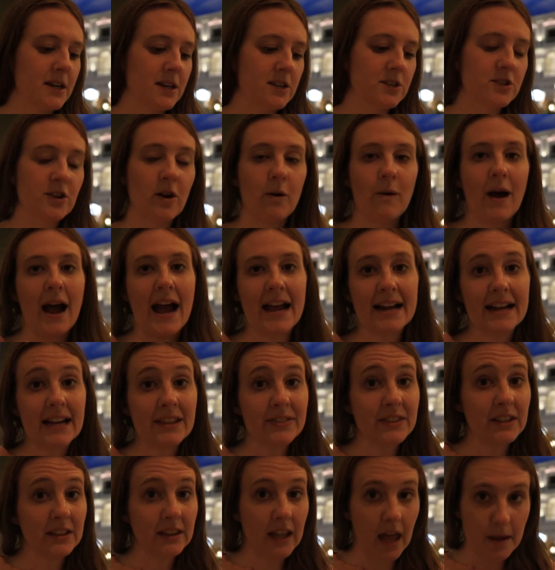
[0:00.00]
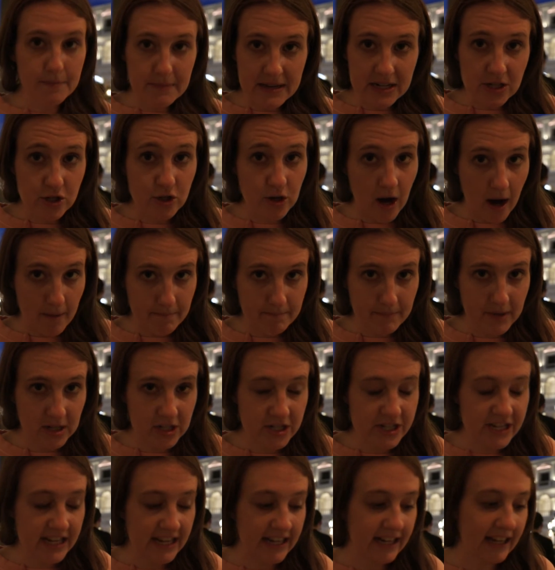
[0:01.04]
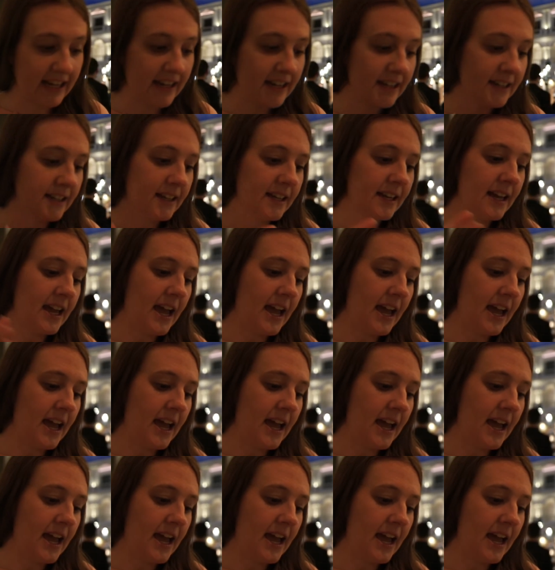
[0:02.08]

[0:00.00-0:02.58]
So I got the lemon drop martini,